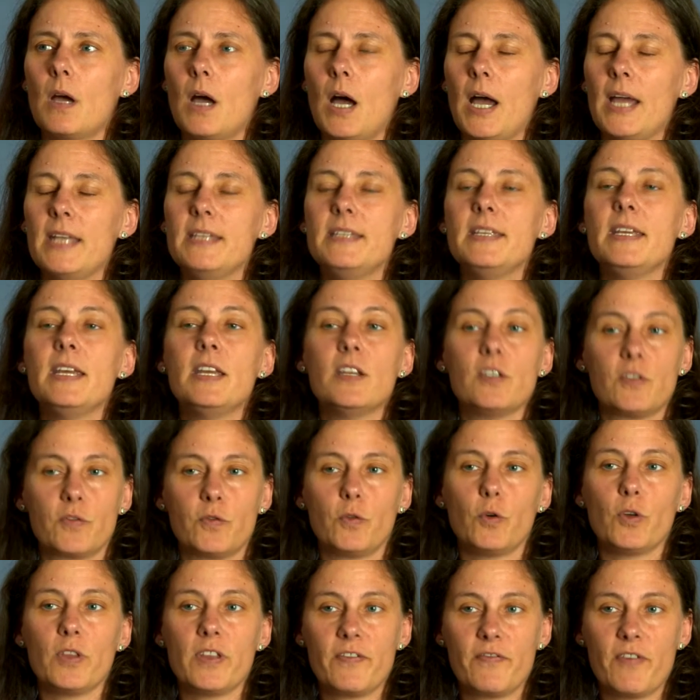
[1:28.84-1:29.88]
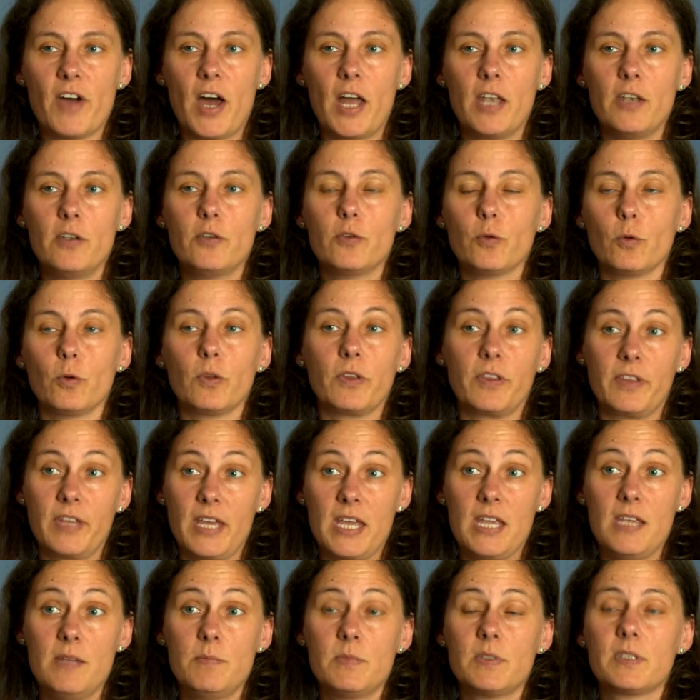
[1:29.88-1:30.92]
ideas for the fund or
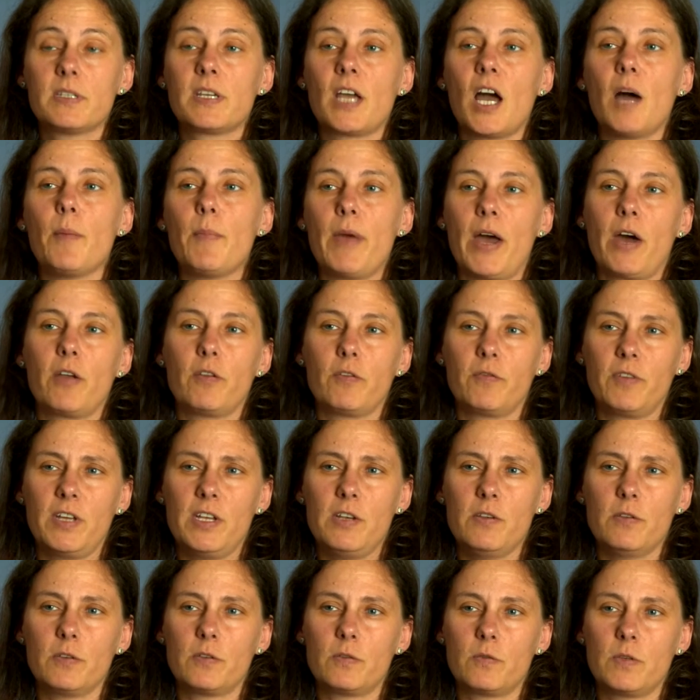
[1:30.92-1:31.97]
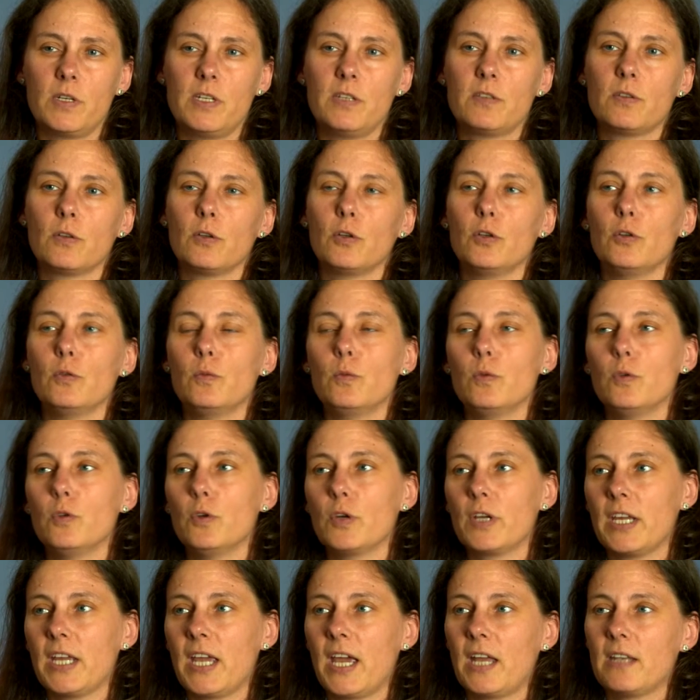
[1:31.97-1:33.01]
themes come out of industry. So
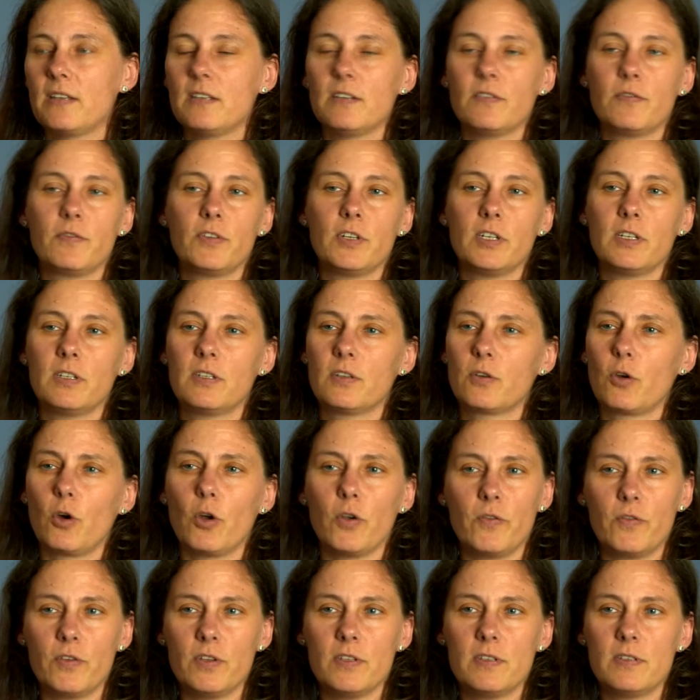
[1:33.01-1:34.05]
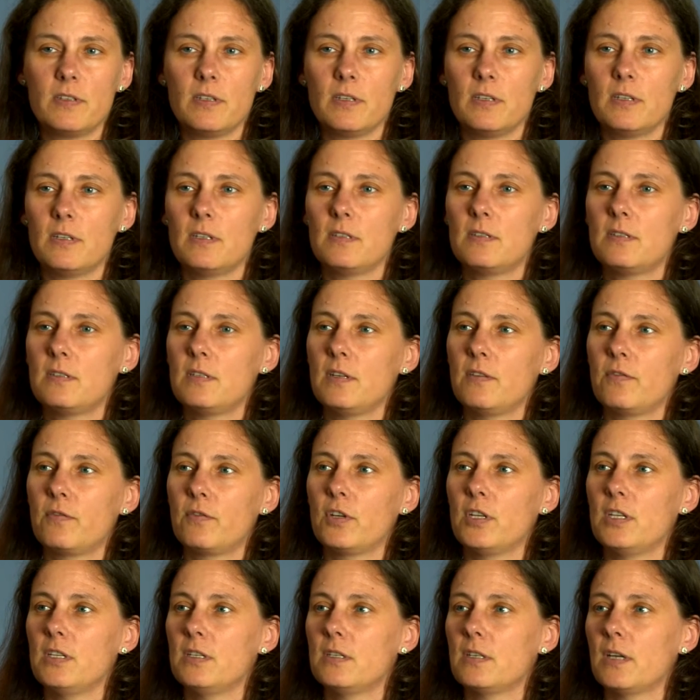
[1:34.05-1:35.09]
looking at different conferences,
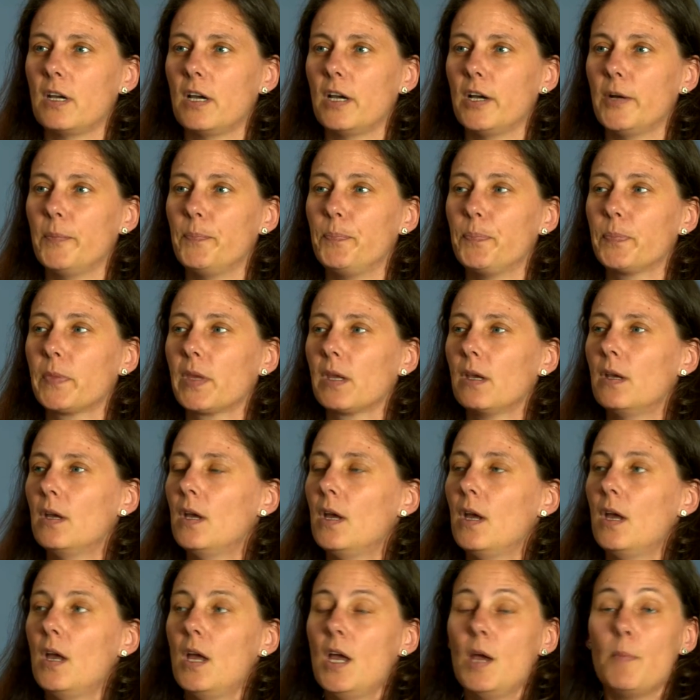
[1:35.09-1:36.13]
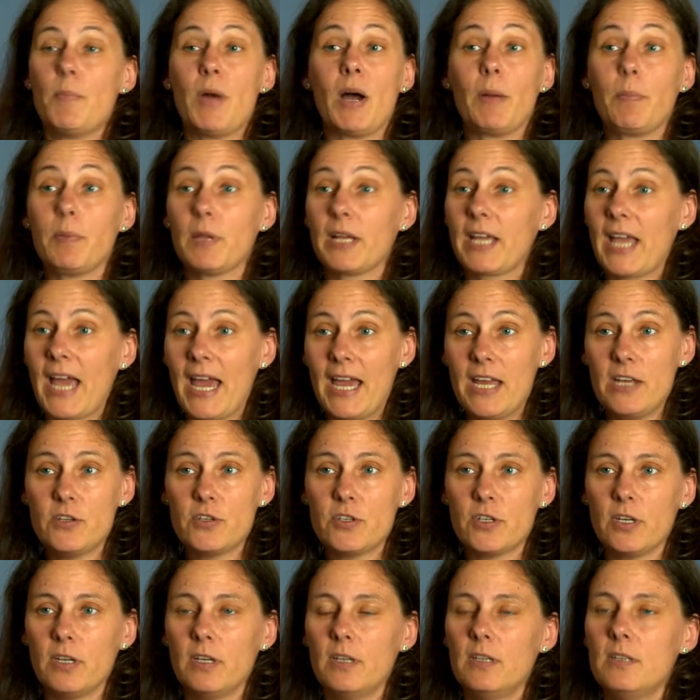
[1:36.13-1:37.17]
different um,
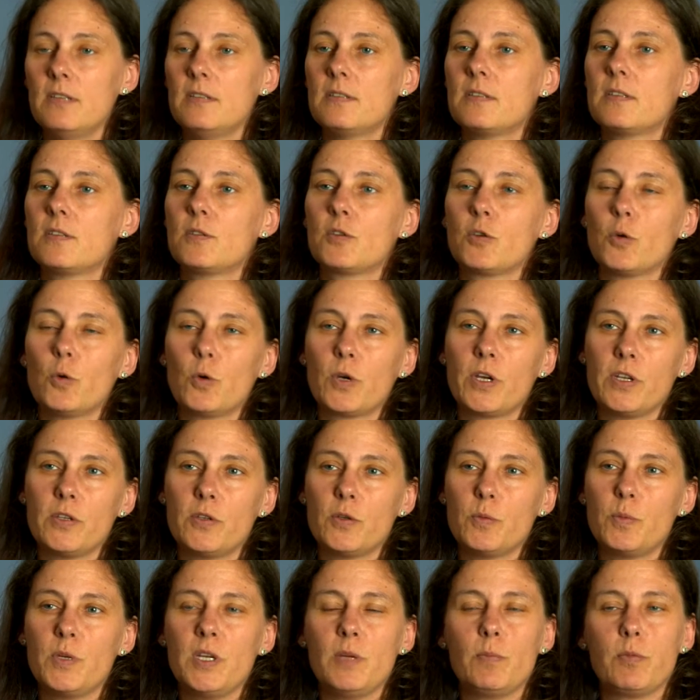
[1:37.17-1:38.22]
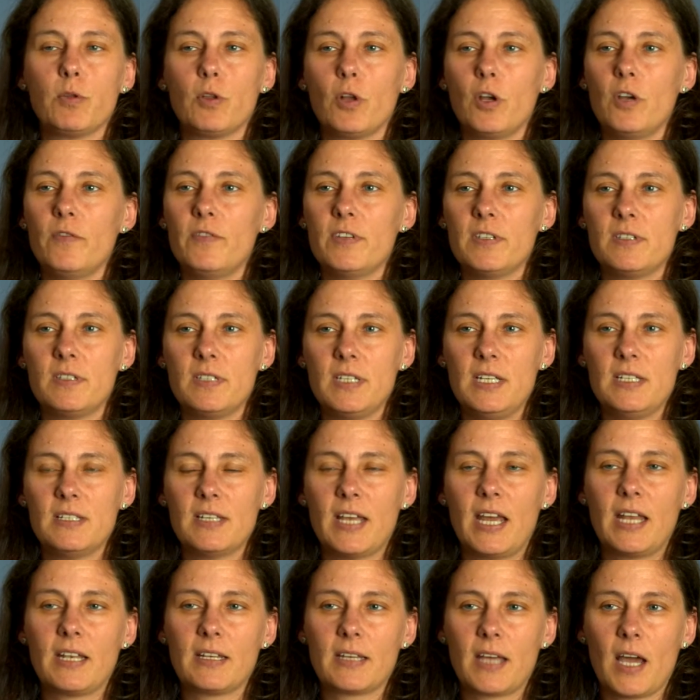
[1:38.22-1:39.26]
publications, talking to people overseas
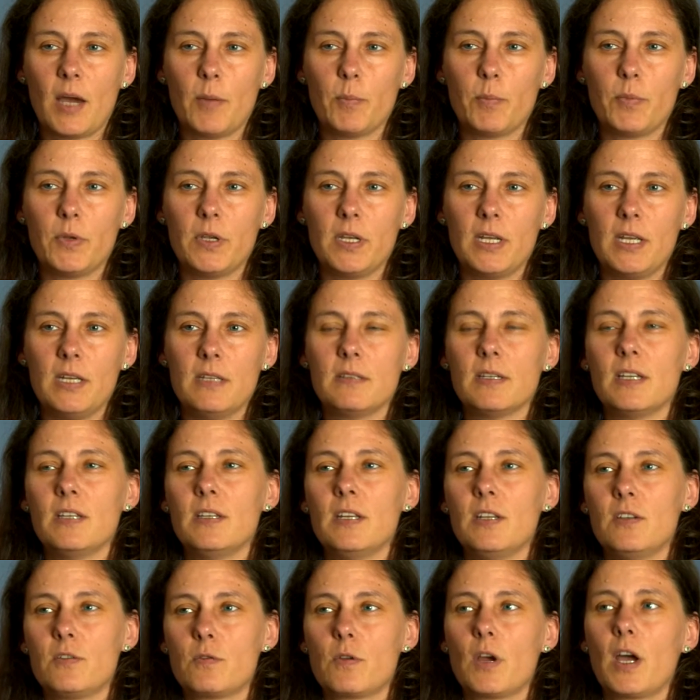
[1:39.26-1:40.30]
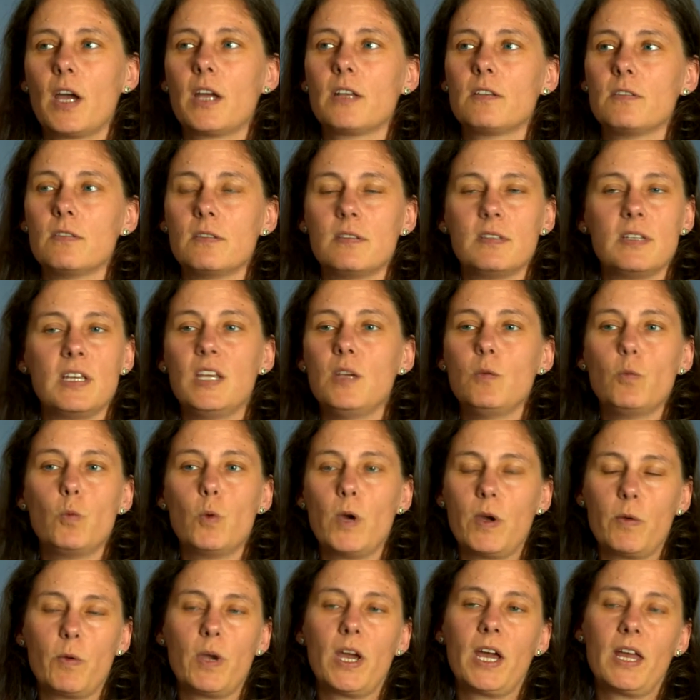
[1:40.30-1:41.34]
at companies and, and trying to see
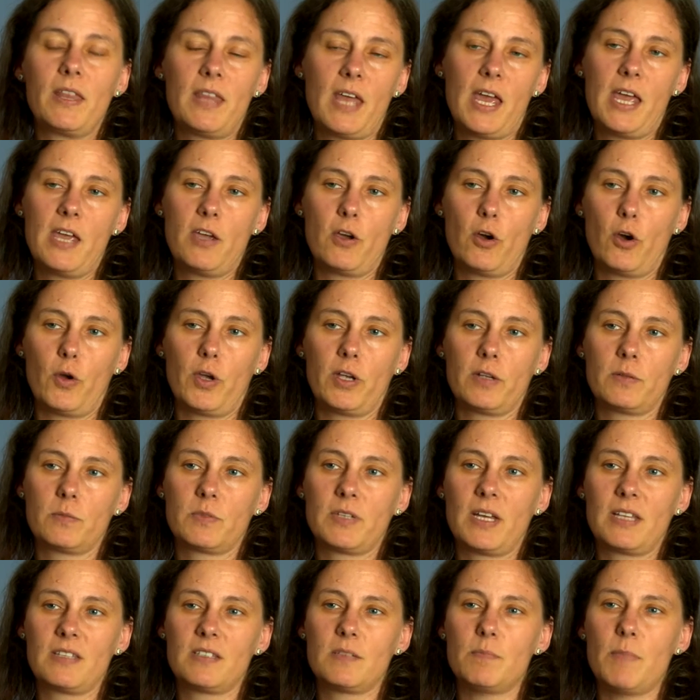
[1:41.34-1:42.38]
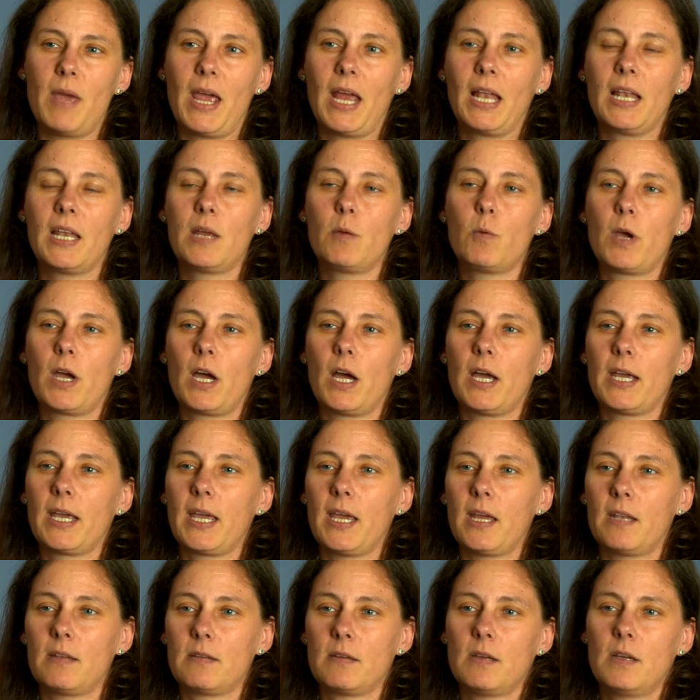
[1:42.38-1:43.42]
where, where are they going. That's mainly where I
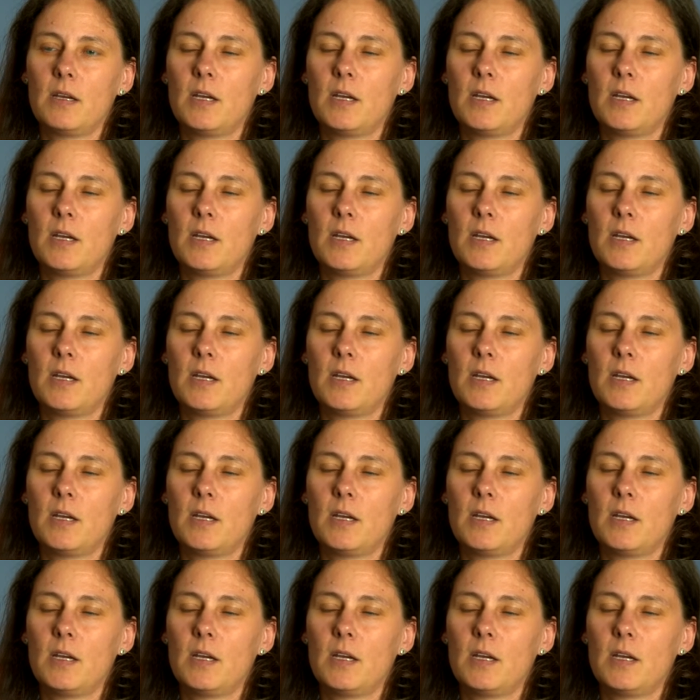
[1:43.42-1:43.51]
get